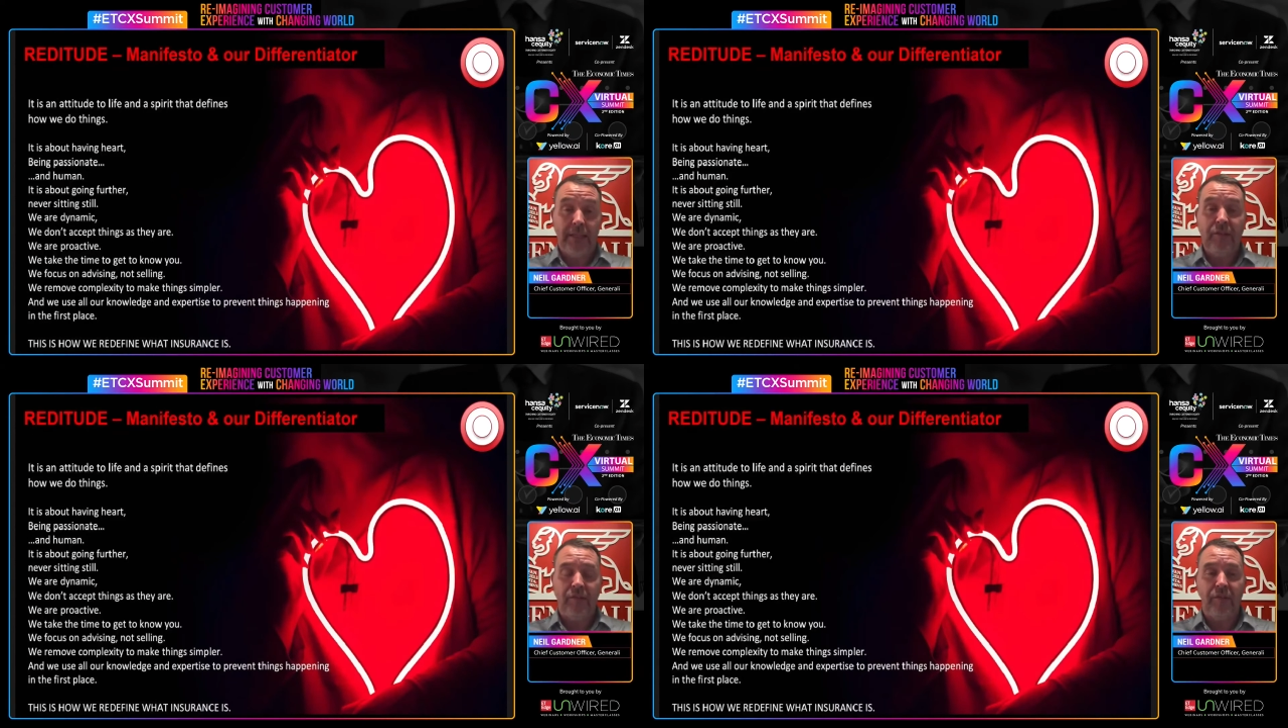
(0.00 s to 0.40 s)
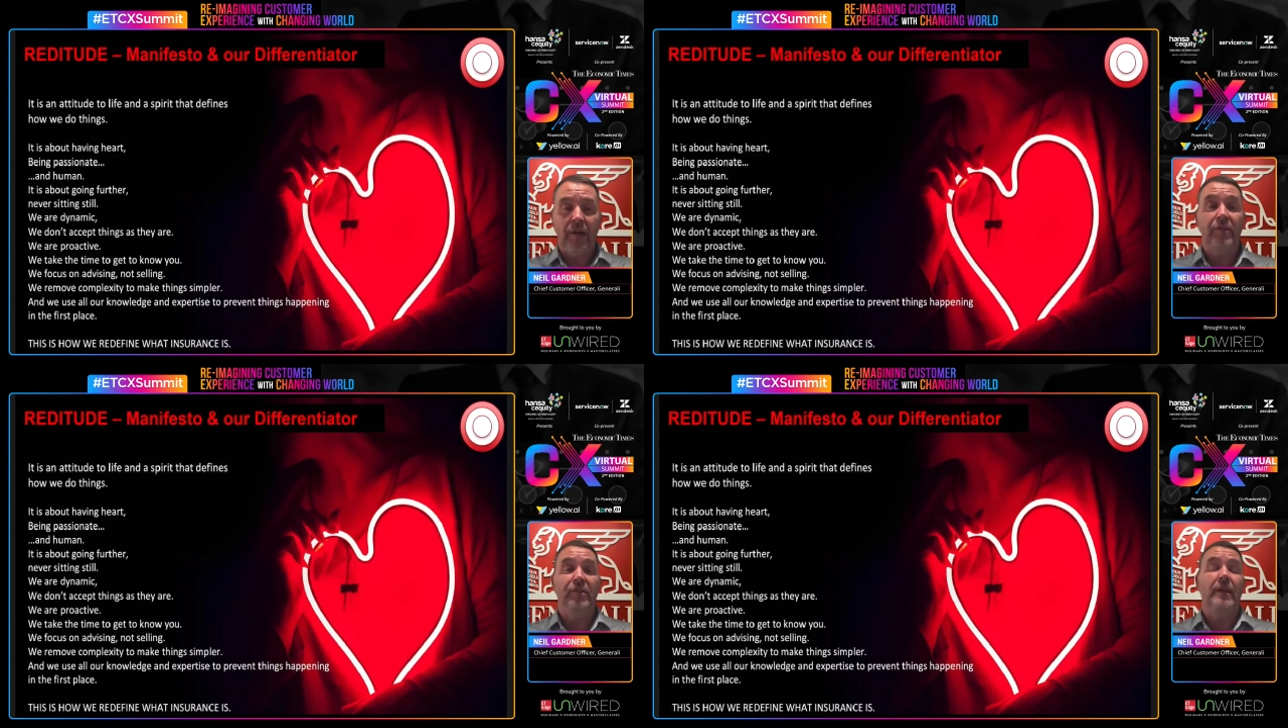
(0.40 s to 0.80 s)
did is
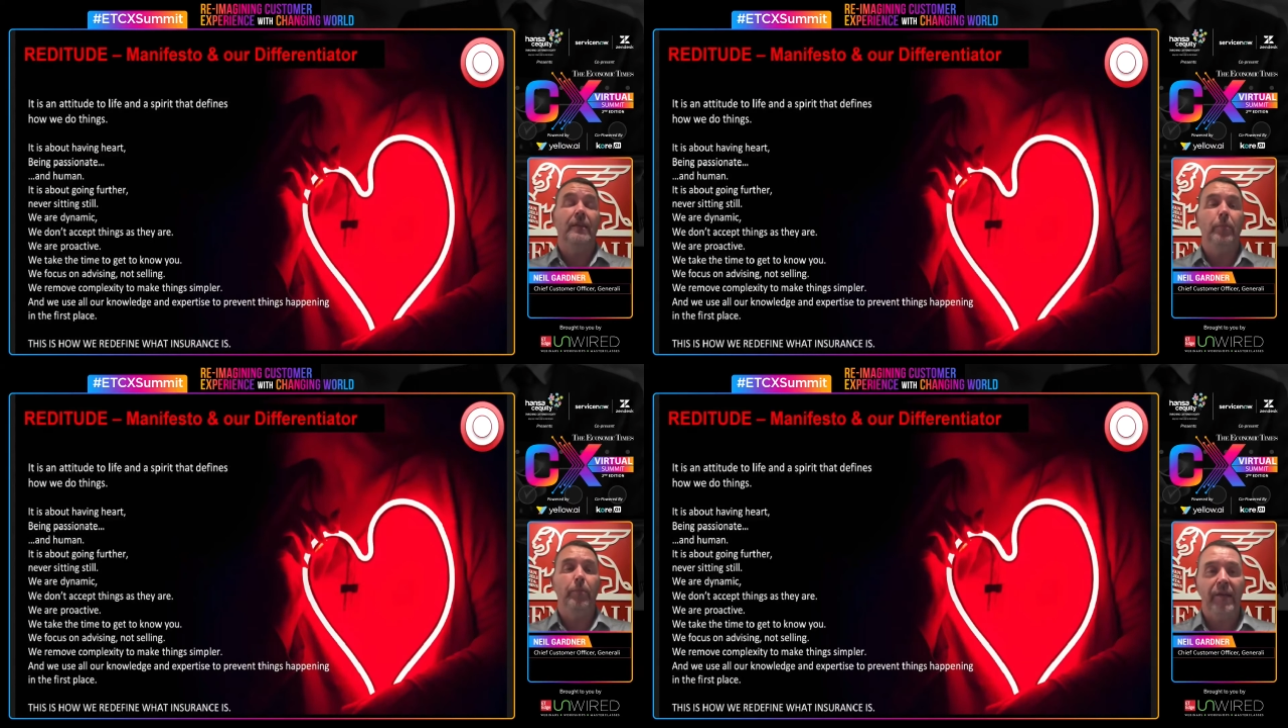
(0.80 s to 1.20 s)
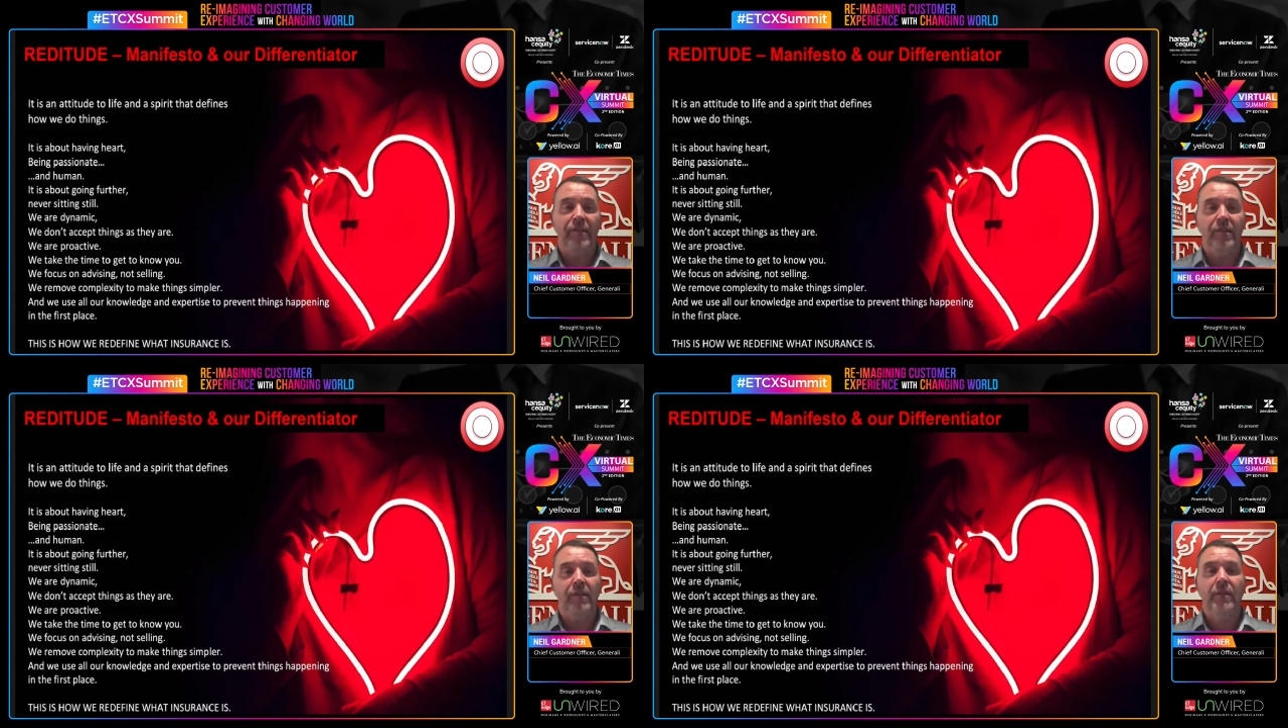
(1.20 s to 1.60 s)
start to say the
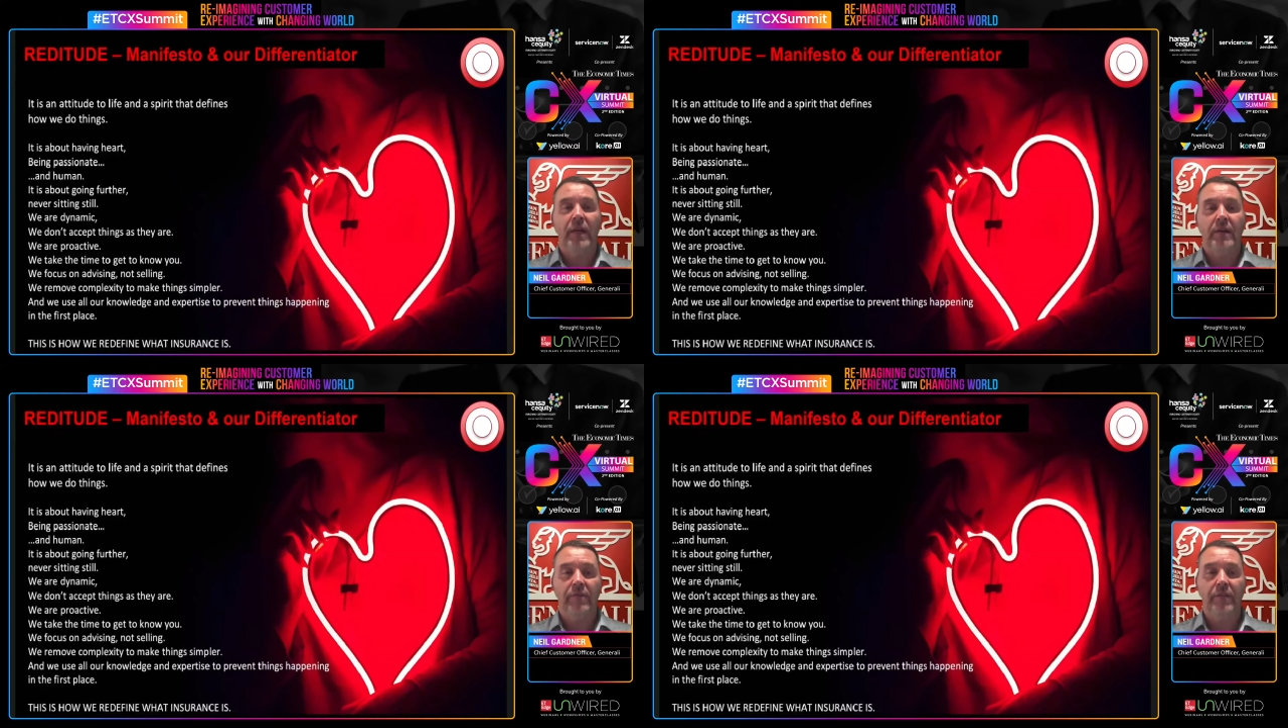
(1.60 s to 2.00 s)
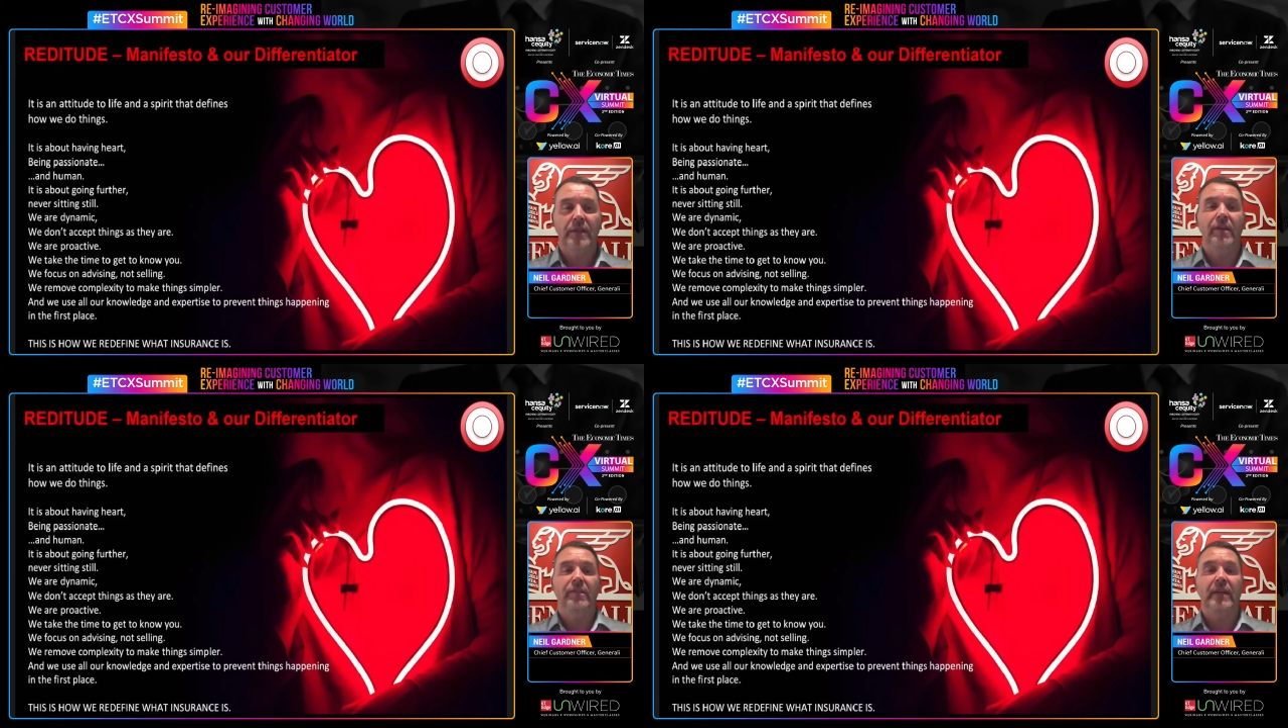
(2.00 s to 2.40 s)
basis of our
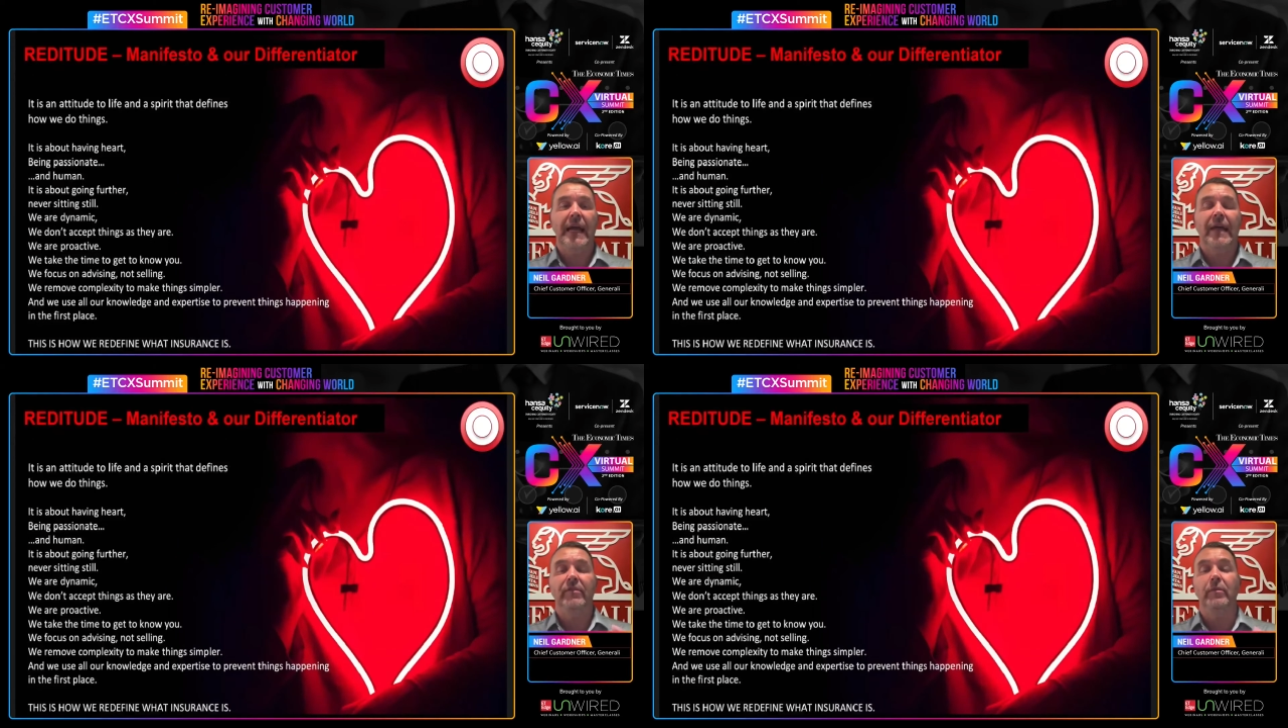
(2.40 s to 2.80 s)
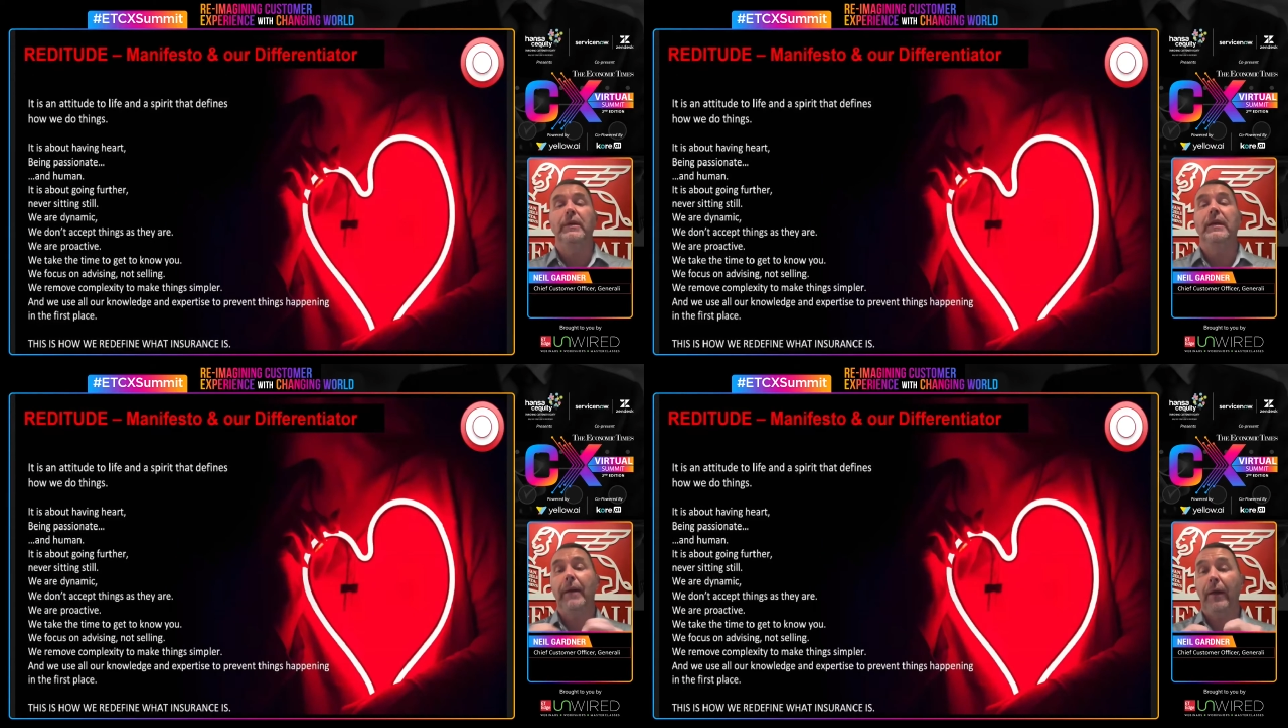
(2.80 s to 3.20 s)
advertising has to
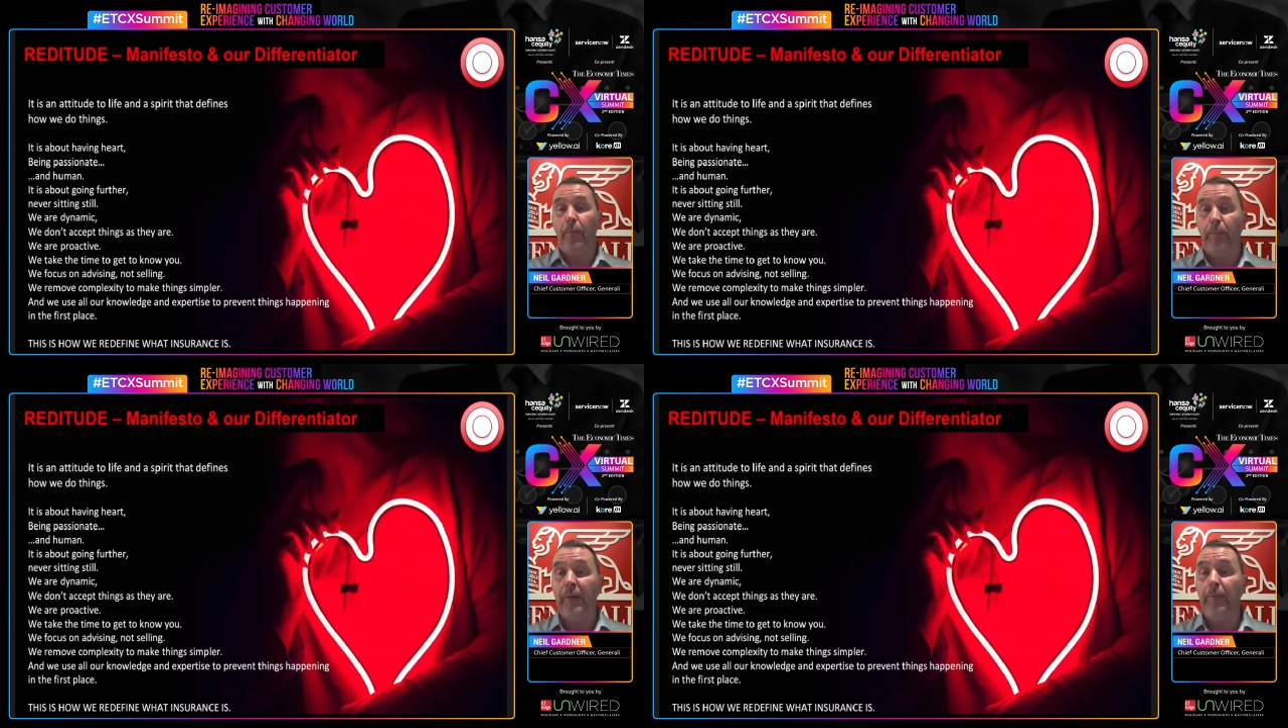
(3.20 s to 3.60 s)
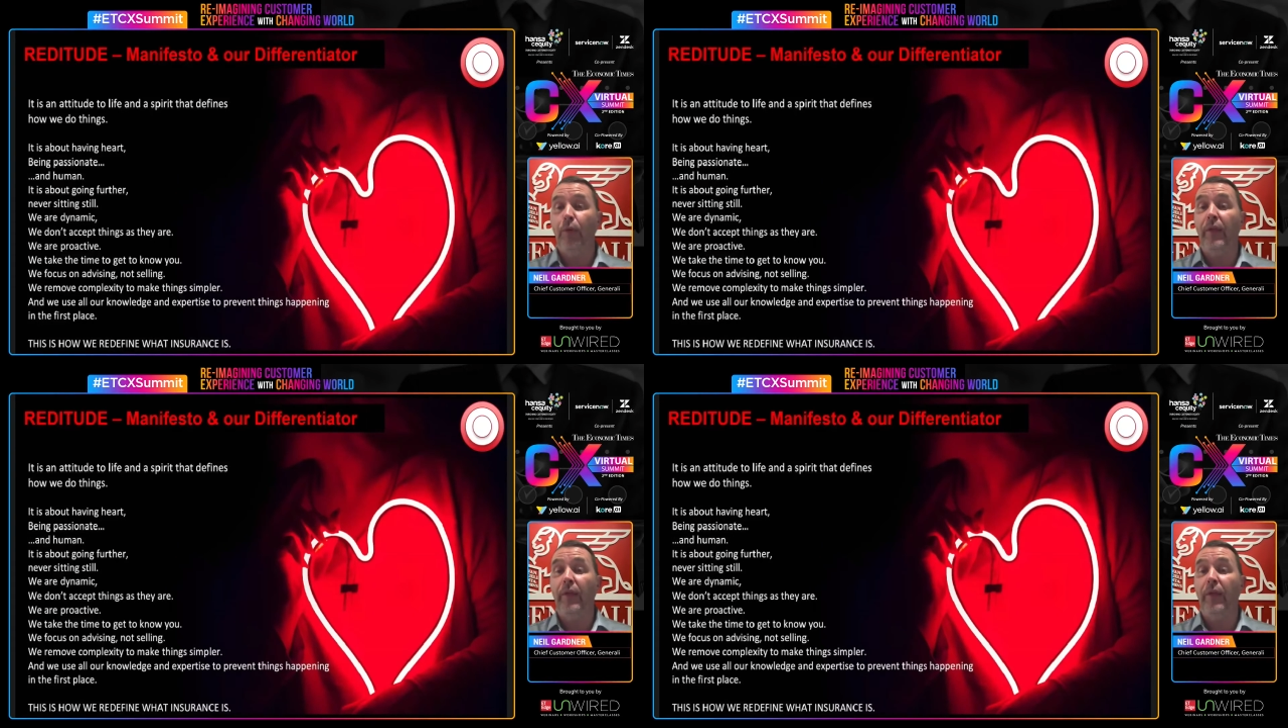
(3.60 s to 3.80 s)
be about the people